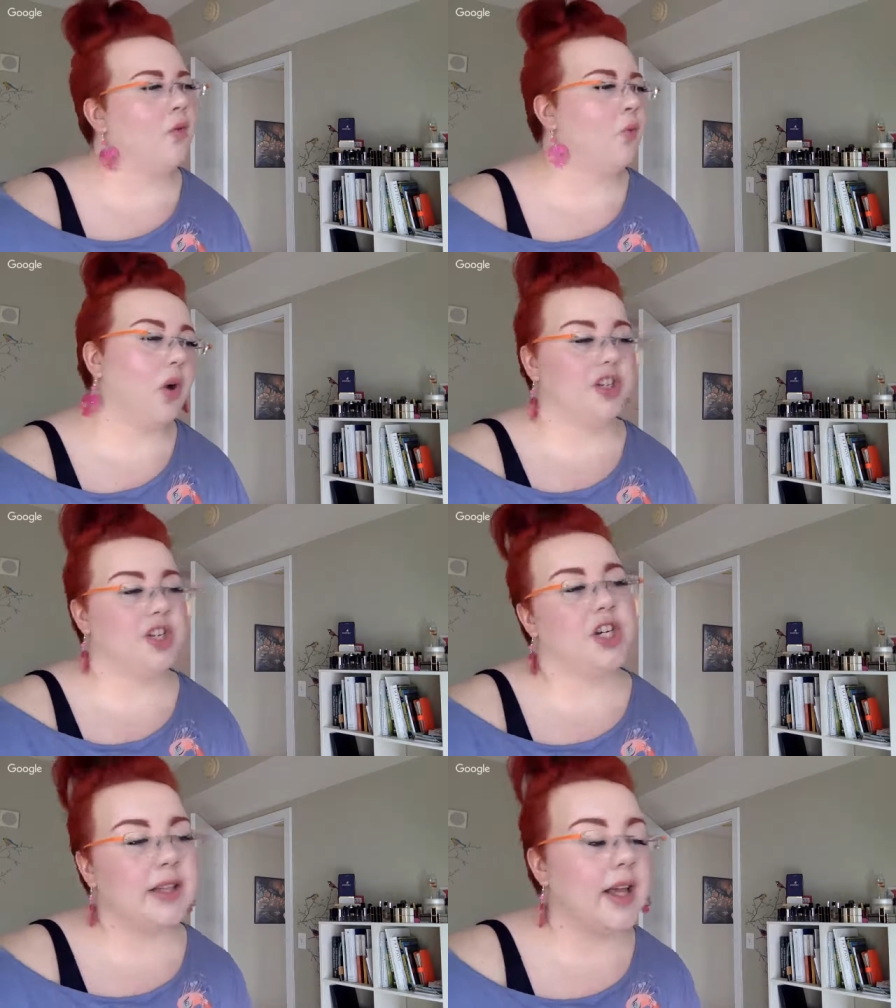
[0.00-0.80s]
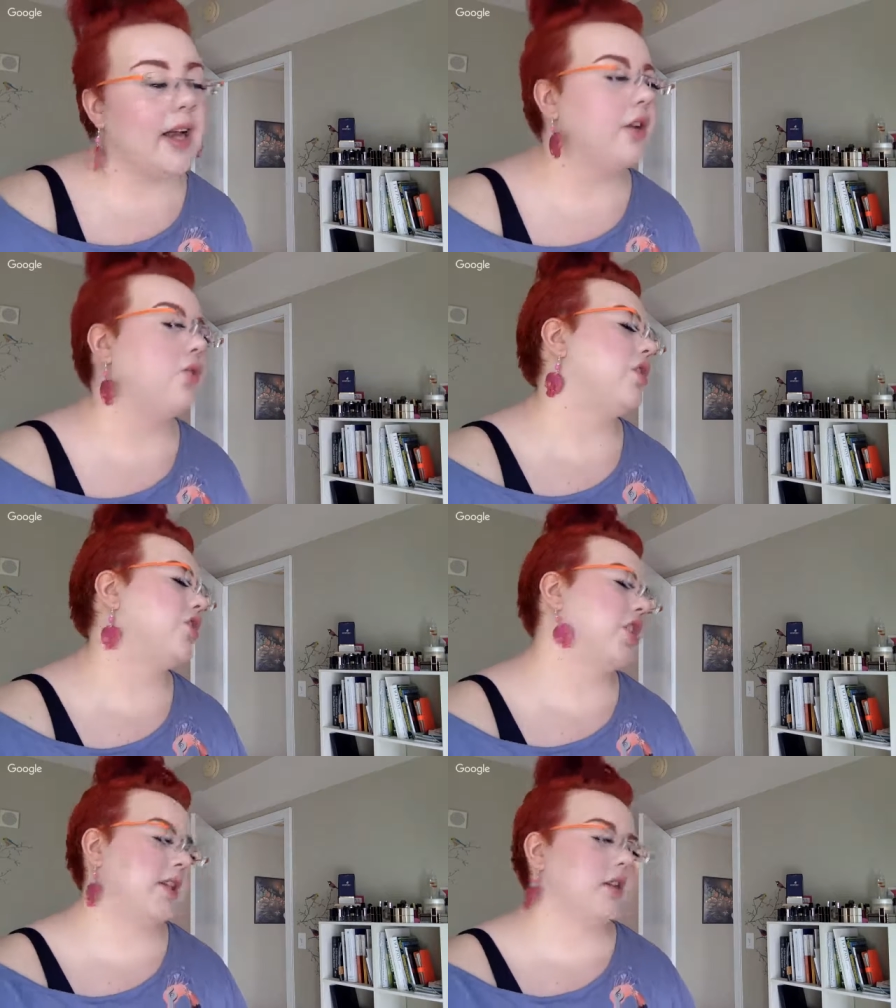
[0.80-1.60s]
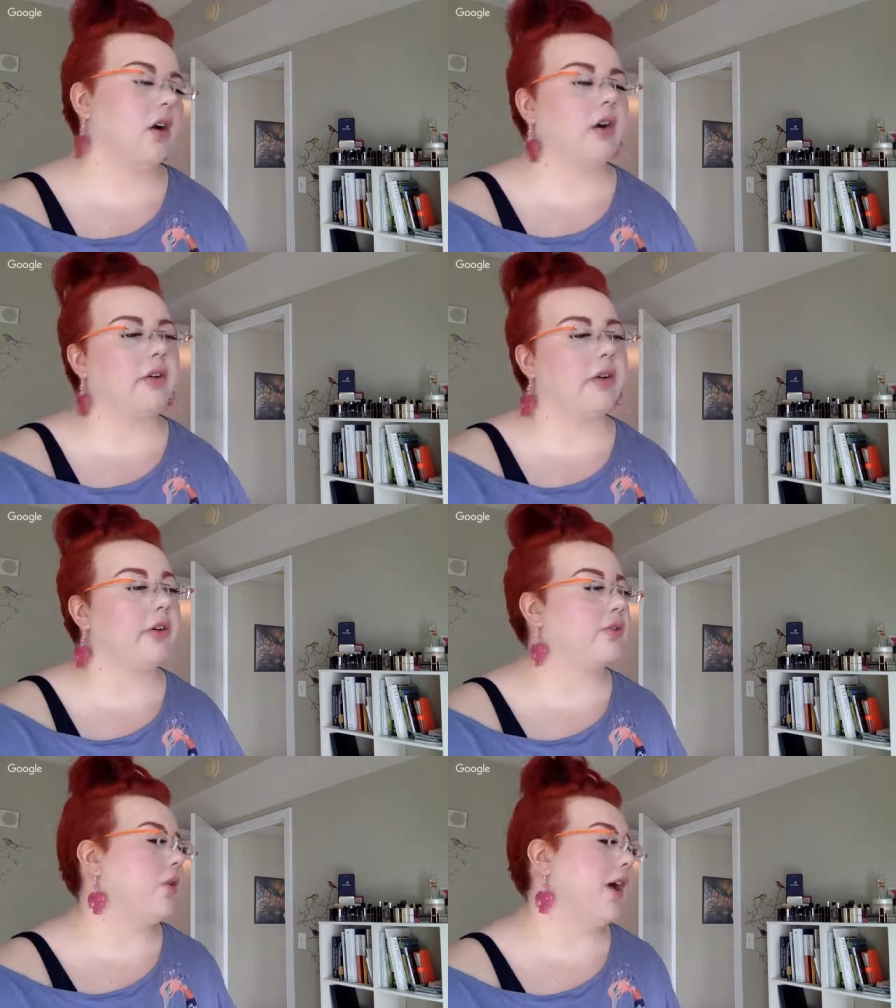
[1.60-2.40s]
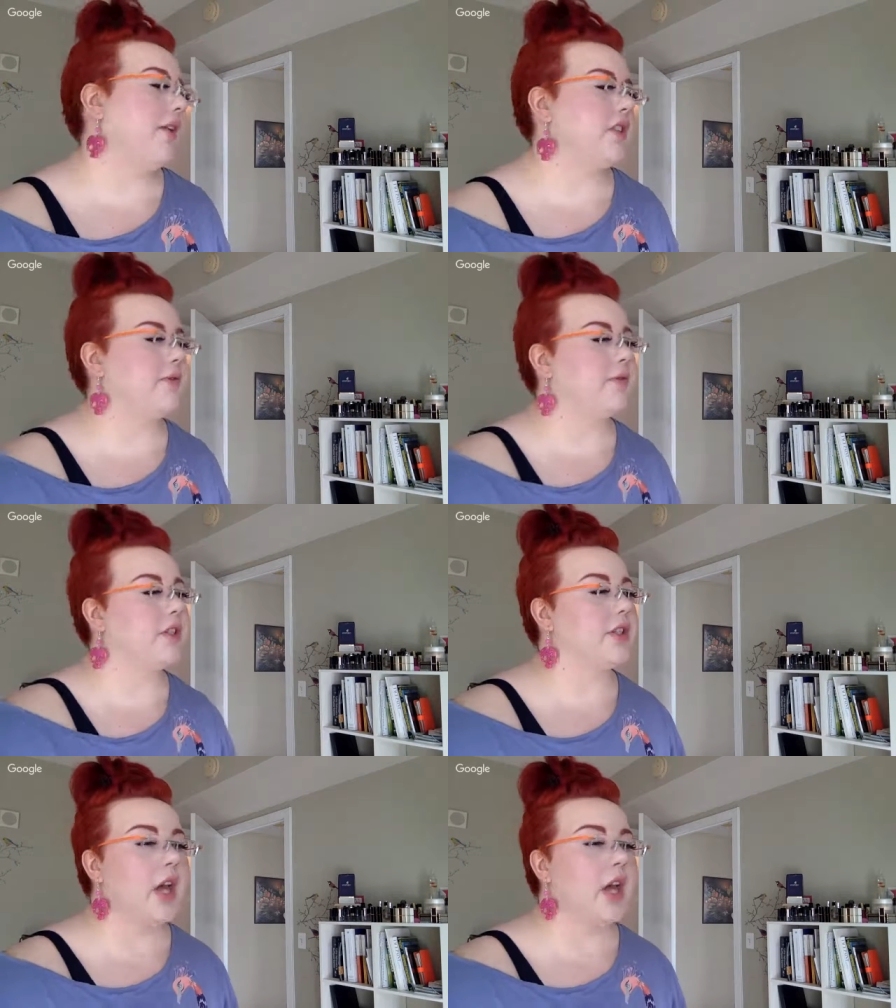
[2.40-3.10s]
one shade lighter, one shade darker, you have different